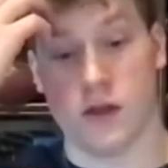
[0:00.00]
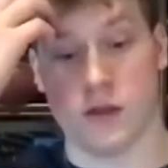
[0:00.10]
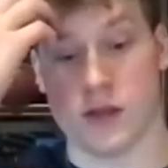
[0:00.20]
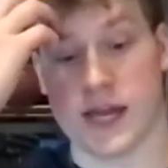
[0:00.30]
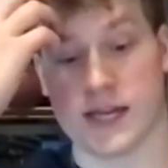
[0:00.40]

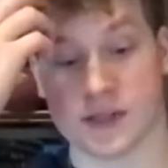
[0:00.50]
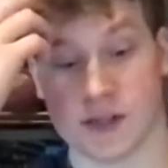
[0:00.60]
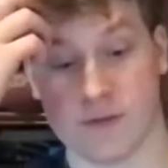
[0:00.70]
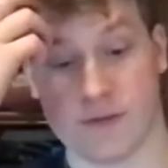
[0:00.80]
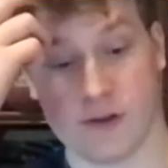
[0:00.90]
The next
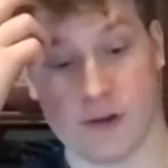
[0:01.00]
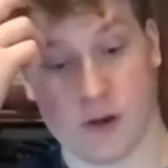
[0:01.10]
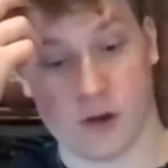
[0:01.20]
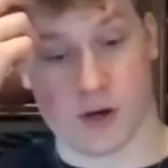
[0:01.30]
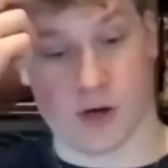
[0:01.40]
lift
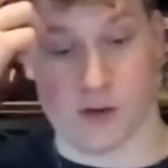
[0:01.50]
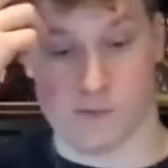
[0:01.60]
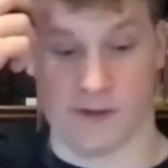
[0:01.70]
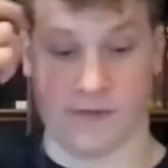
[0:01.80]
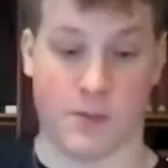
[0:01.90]

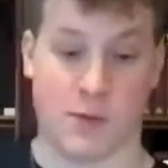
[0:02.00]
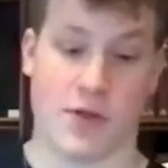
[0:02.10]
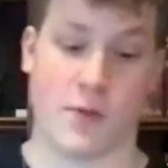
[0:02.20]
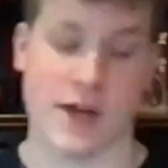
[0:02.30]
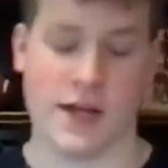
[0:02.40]
number
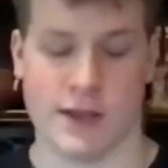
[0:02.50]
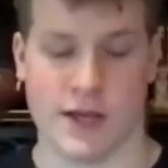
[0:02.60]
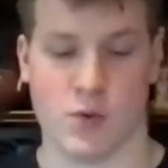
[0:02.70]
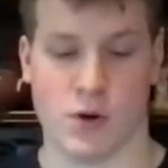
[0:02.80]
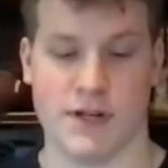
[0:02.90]
3 that
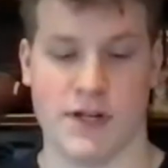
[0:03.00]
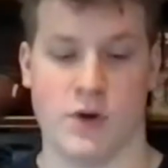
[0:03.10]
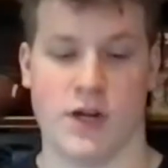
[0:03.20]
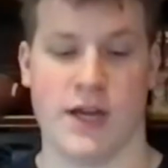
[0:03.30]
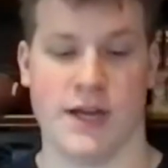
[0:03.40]
you want to be
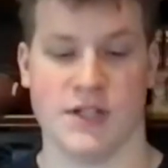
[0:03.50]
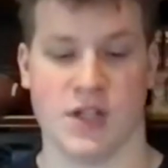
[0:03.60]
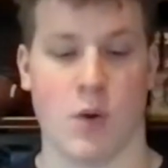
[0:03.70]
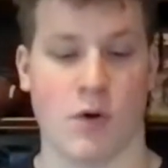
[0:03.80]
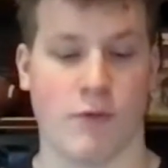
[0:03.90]
doing is
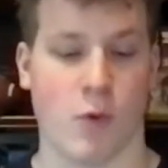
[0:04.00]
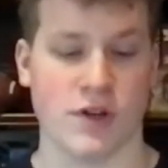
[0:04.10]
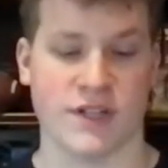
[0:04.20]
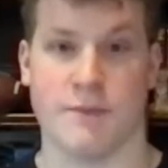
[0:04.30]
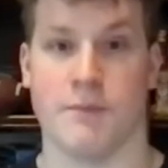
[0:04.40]
lower
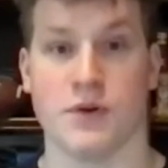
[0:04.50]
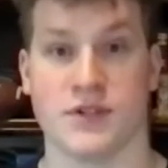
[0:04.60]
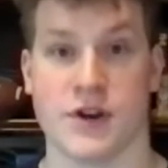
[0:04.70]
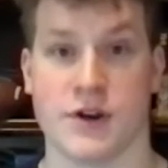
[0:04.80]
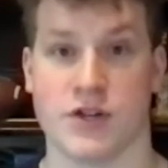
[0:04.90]
force and
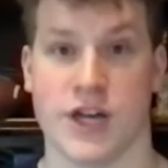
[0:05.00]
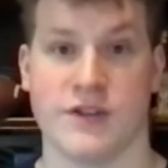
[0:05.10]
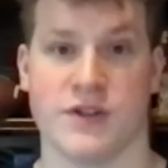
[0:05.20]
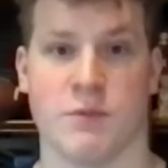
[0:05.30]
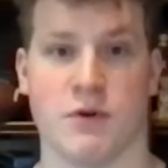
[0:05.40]
posterior chain.
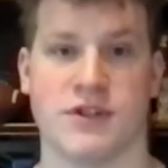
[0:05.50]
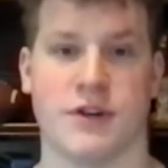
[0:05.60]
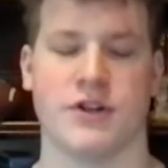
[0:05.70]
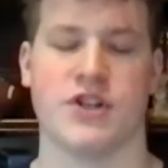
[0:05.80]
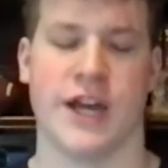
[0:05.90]
So the
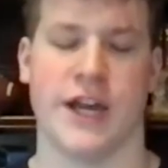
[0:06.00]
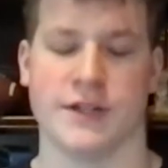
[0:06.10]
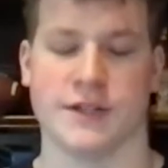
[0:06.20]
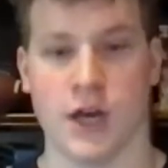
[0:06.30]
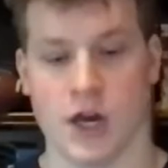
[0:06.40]
posterior chain
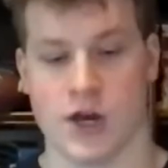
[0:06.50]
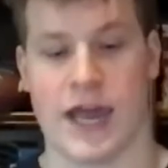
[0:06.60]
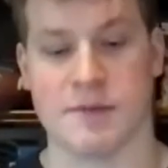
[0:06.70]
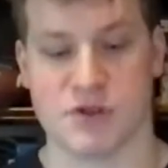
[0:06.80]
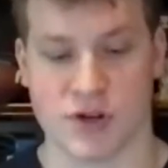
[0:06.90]
is
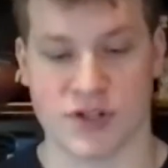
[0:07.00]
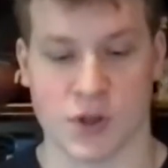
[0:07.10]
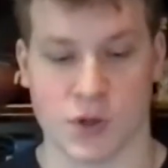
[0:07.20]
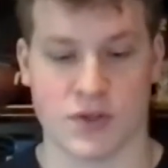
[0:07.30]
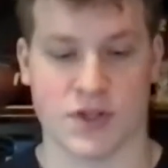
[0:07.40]
hamstrings,
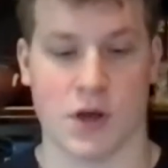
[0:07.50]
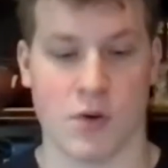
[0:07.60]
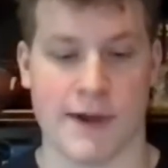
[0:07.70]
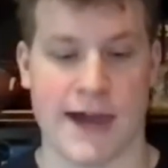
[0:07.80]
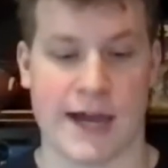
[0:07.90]
glutes, lower
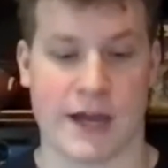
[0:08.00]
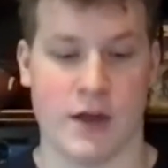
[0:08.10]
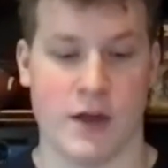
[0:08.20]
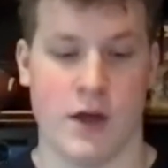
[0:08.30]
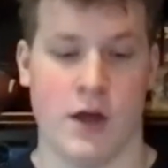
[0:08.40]
back.
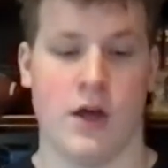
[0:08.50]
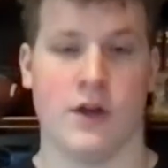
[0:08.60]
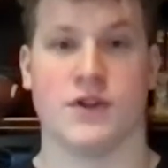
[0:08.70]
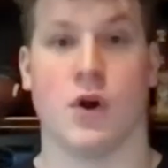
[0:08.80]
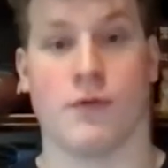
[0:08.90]

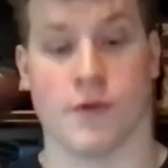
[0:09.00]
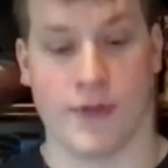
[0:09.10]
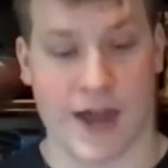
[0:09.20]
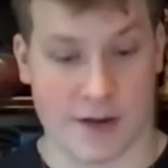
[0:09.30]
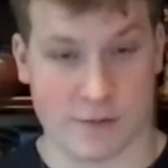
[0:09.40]
So for
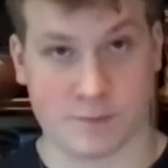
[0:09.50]
that,